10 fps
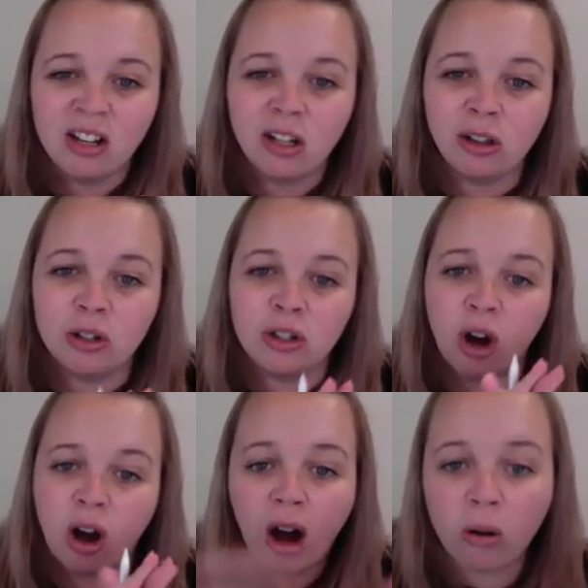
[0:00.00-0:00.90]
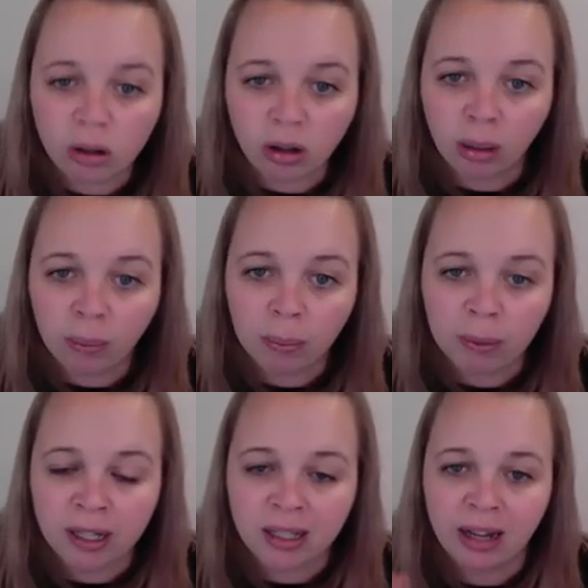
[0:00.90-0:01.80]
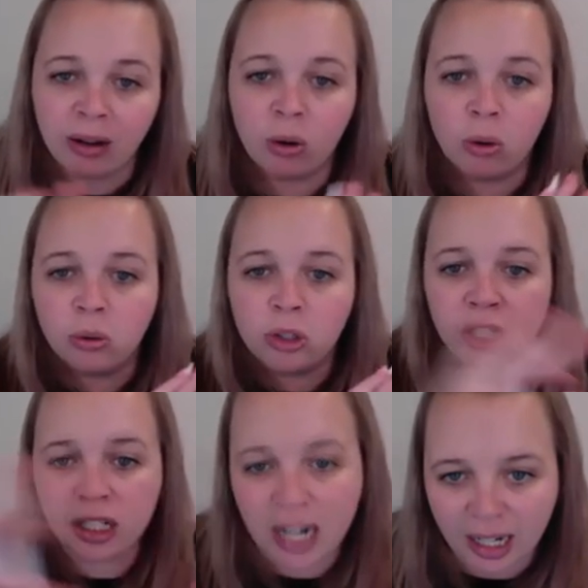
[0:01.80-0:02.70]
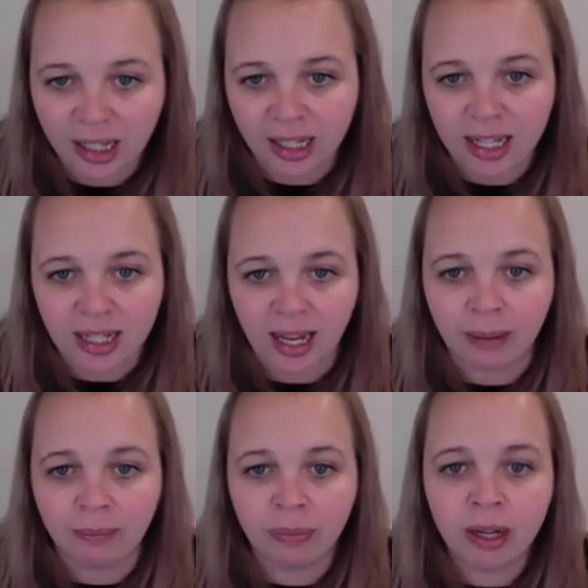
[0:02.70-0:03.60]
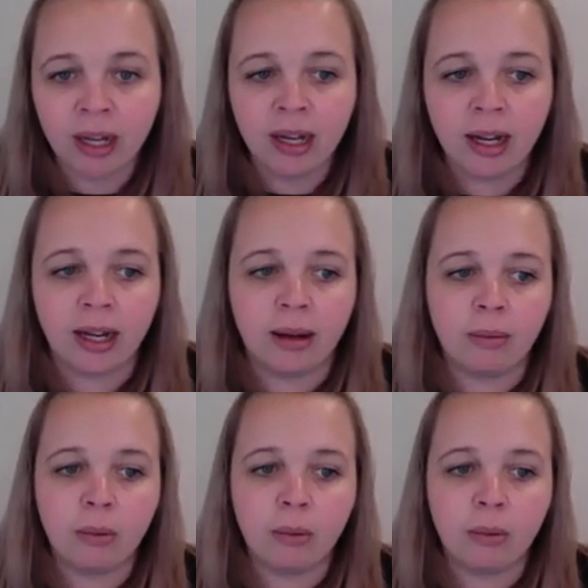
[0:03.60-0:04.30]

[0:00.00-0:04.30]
you lose your whole crop because they are all genetically the same.